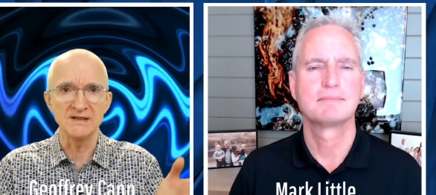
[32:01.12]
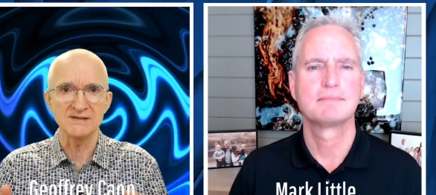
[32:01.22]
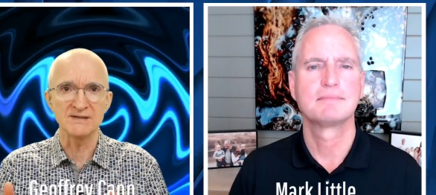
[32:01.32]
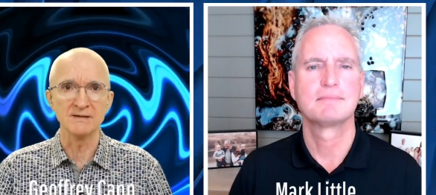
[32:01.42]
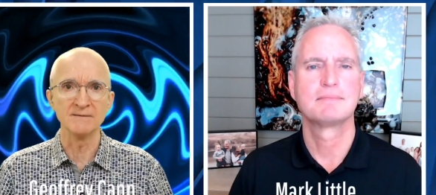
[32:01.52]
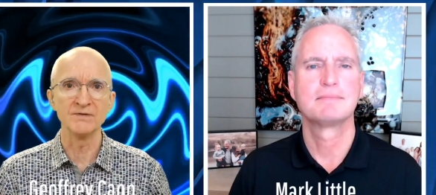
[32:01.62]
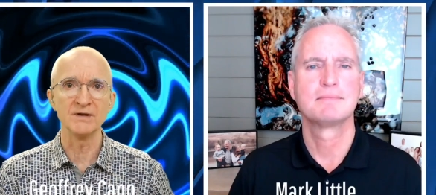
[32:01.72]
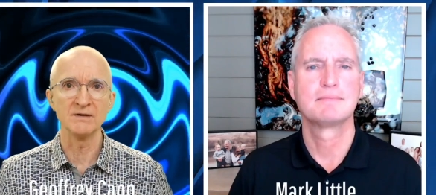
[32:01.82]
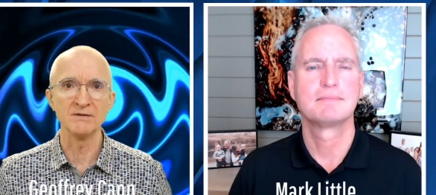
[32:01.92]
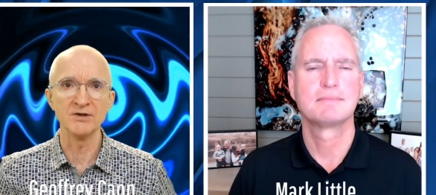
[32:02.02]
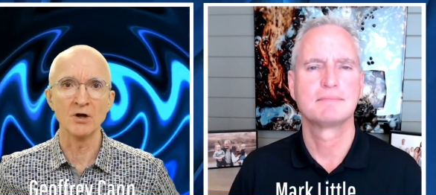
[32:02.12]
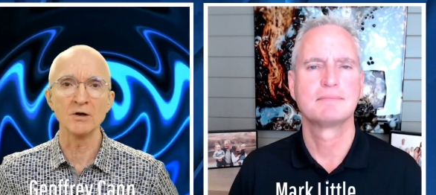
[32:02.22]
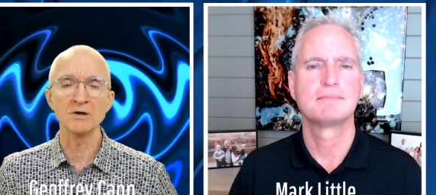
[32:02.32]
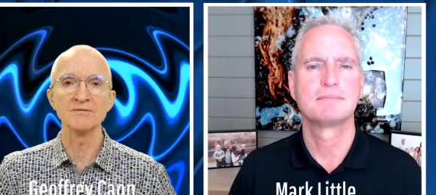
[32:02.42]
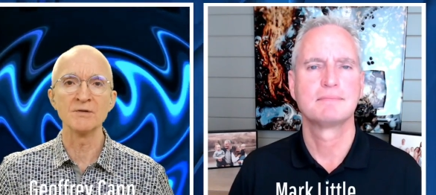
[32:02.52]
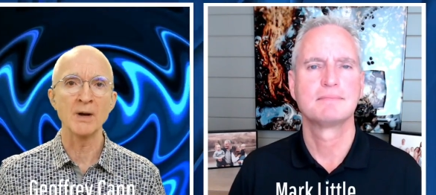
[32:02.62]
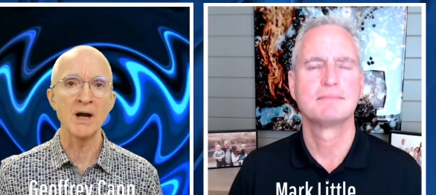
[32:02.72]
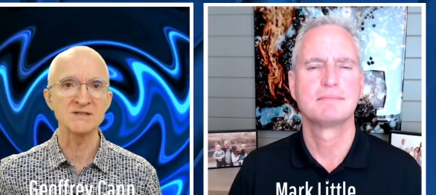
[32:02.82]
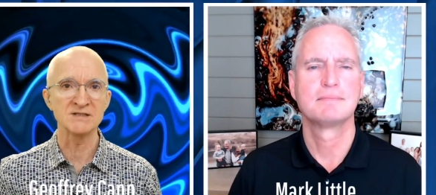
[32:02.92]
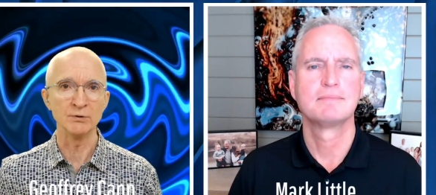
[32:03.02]
Speaker 1: as the, the, the arc of the
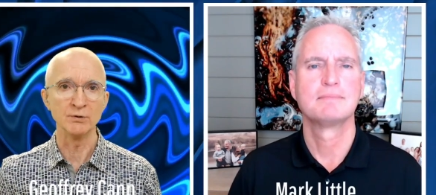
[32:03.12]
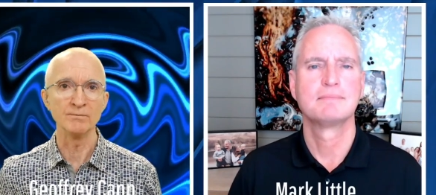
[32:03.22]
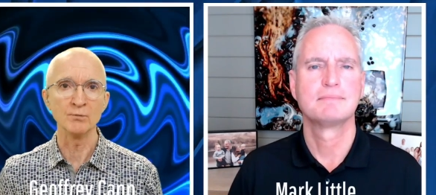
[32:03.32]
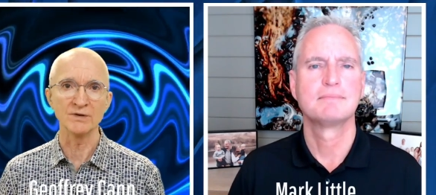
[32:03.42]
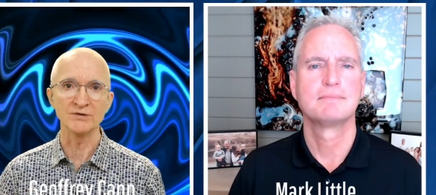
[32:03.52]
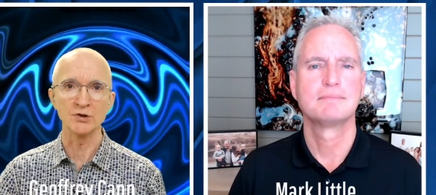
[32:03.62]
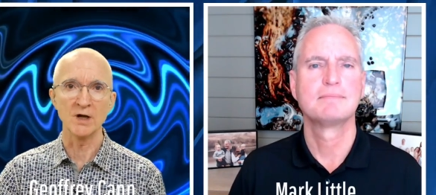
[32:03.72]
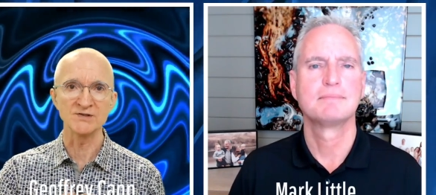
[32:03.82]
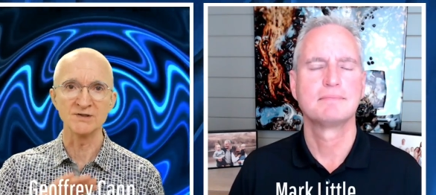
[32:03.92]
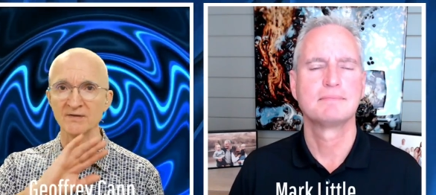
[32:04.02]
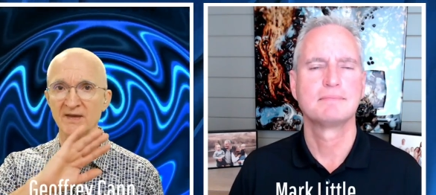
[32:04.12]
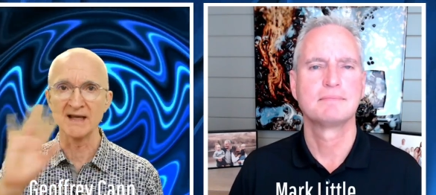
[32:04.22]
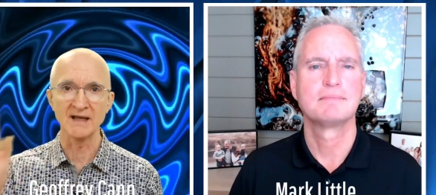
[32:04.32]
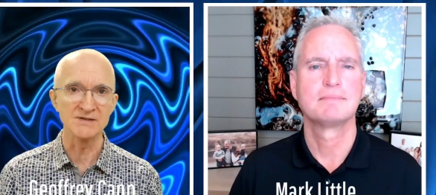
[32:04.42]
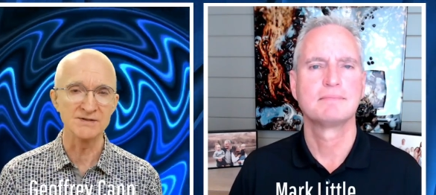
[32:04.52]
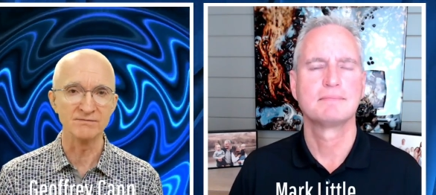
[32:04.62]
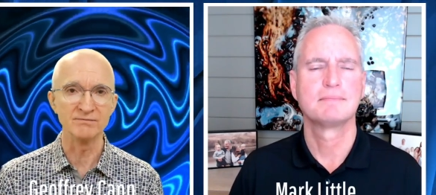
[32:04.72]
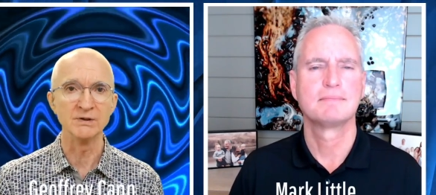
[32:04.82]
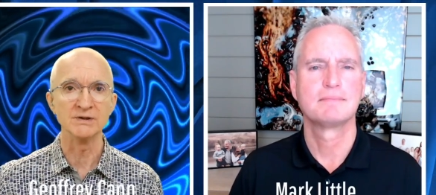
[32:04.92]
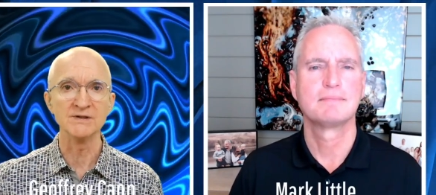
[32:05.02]
possible with Jotson in the hands of
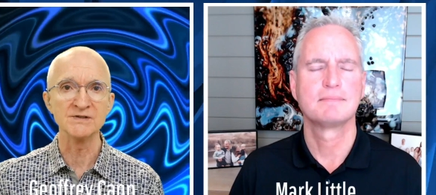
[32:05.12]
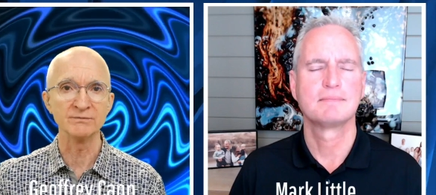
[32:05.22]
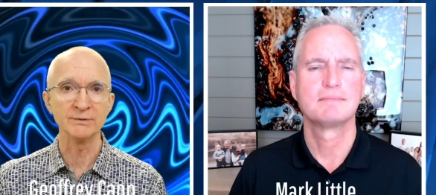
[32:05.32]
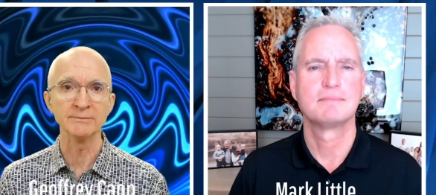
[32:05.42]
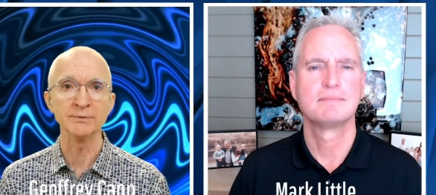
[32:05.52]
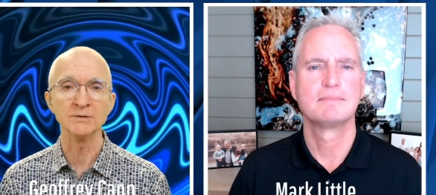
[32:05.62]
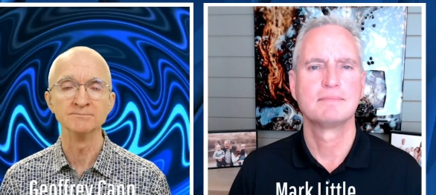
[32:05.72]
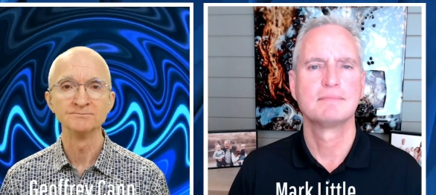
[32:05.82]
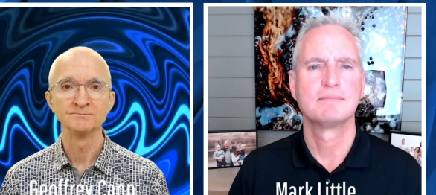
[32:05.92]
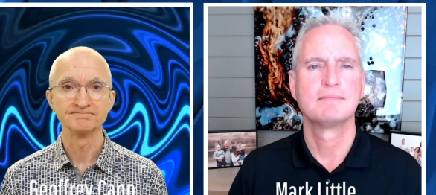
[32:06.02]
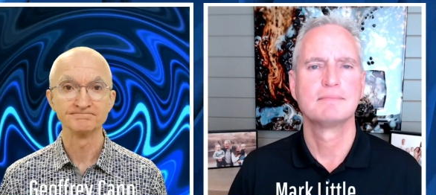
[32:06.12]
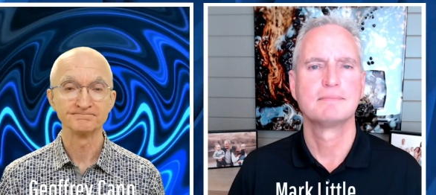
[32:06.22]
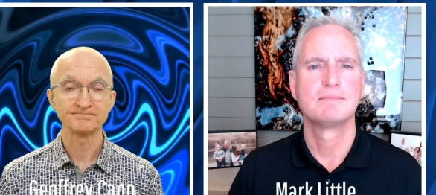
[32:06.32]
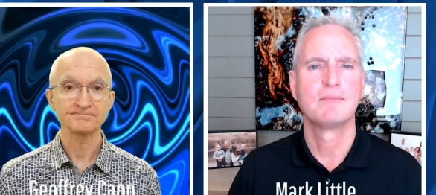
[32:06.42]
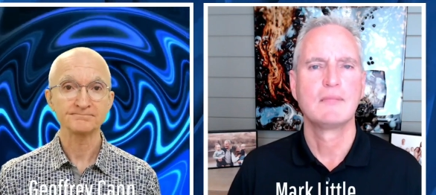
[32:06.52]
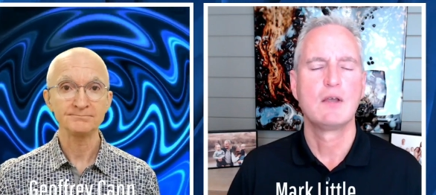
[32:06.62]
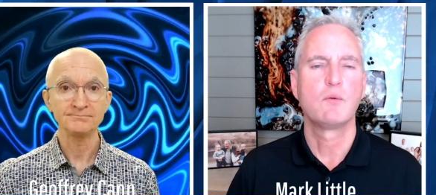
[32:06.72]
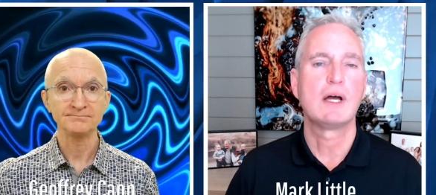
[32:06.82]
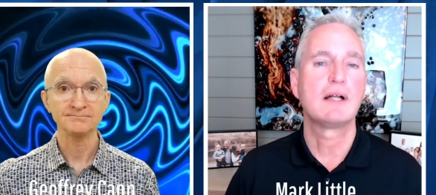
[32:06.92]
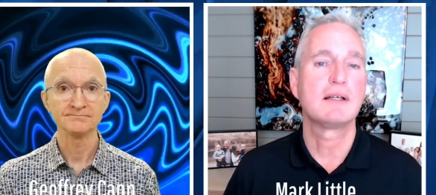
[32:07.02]
millions of people?
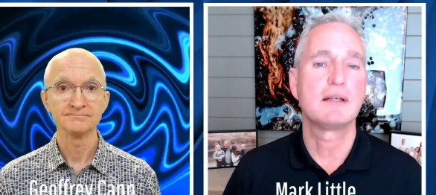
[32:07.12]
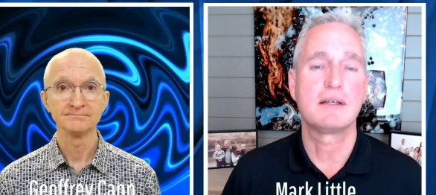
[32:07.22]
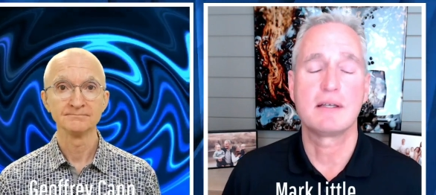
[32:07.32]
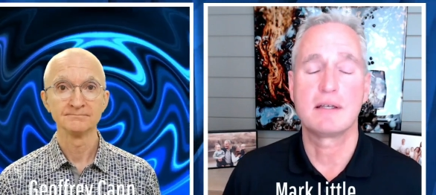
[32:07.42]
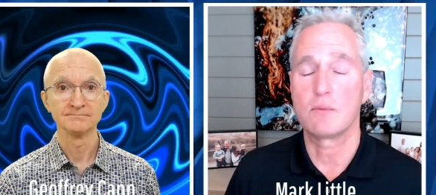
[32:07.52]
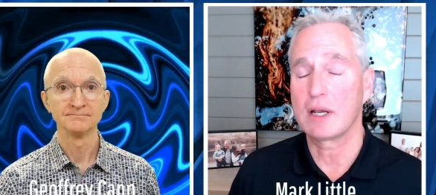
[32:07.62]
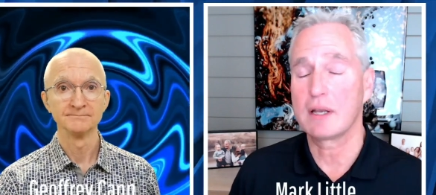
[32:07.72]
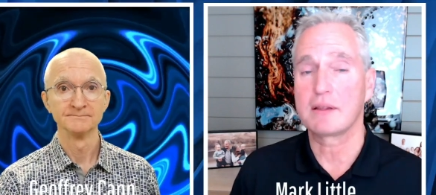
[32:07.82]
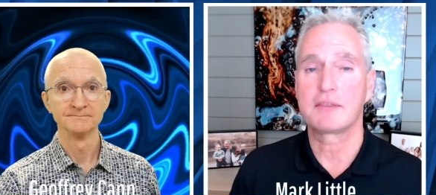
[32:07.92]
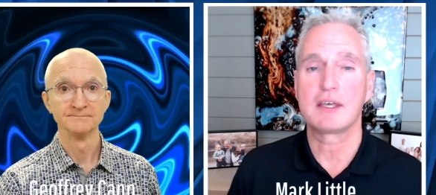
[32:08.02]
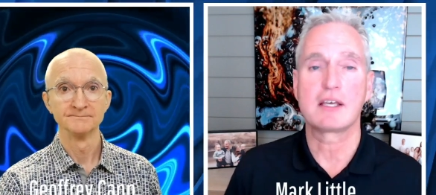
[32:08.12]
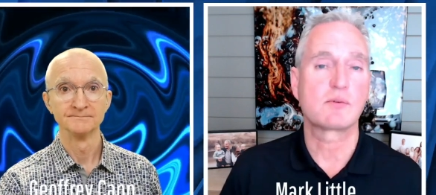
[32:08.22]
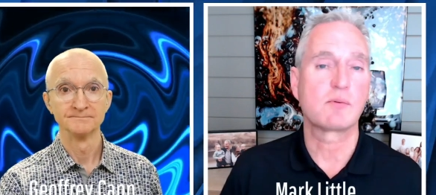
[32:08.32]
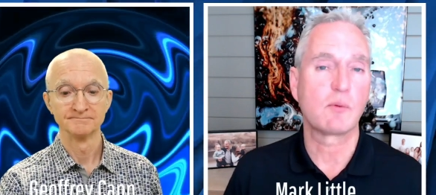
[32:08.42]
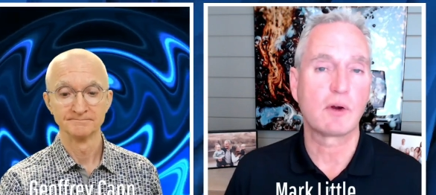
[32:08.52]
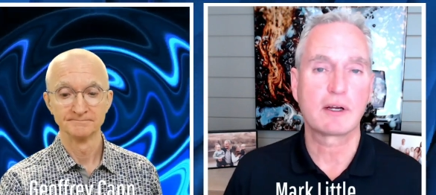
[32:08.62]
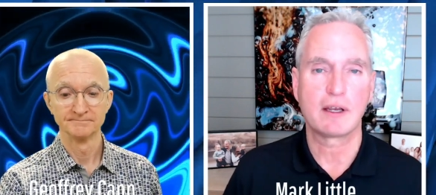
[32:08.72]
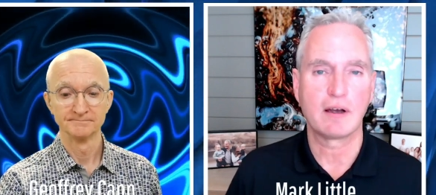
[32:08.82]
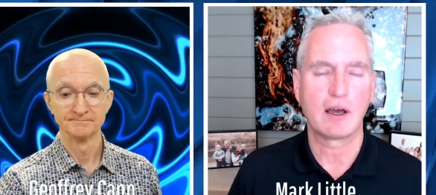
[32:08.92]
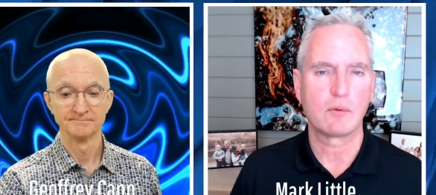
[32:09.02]
Speaker 2: Well, one of the things we're
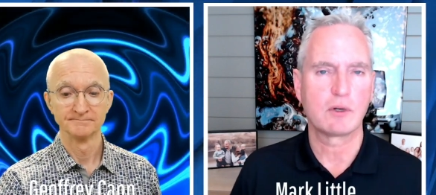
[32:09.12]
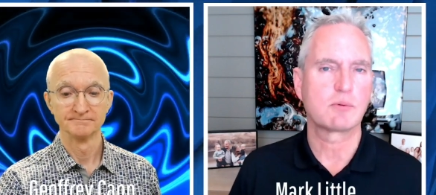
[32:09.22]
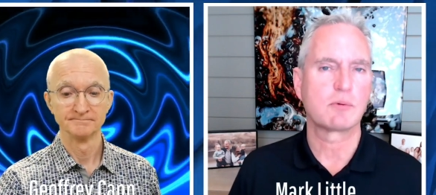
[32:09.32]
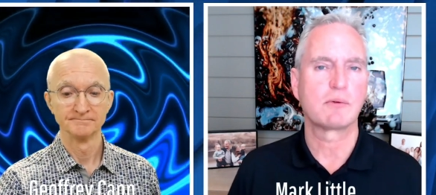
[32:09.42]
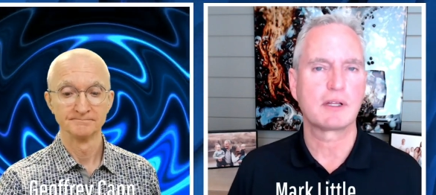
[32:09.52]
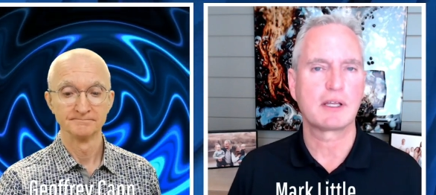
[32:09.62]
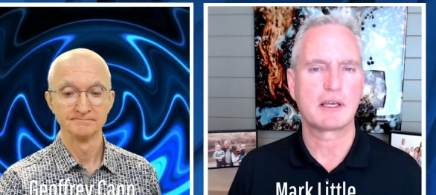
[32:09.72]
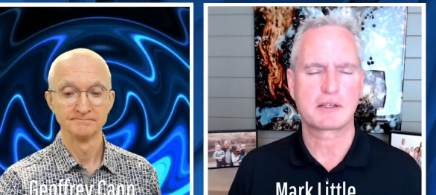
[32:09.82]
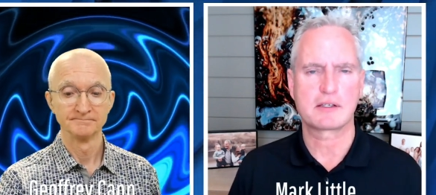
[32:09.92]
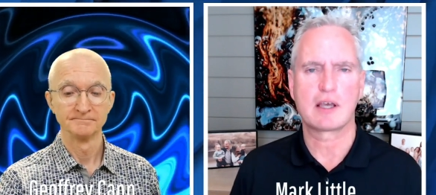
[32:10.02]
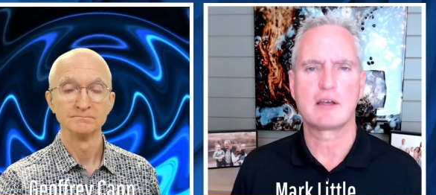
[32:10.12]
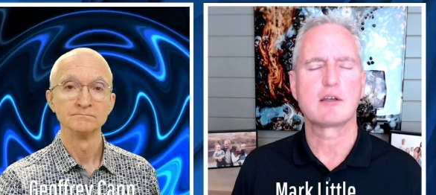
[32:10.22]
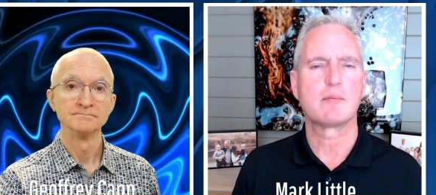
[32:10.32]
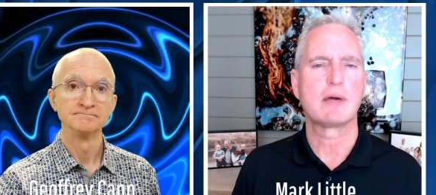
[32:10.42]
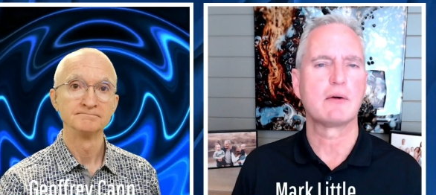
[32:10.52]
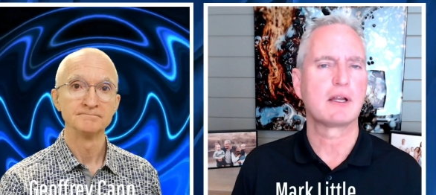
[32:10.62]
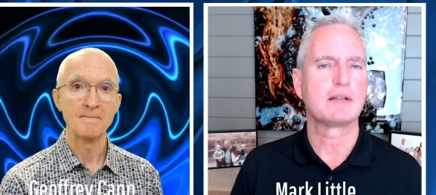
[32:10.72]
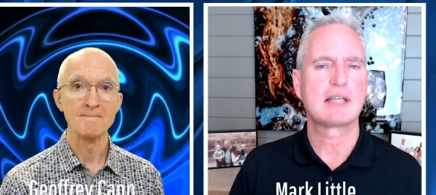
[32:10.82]
working on, which we're really excited about,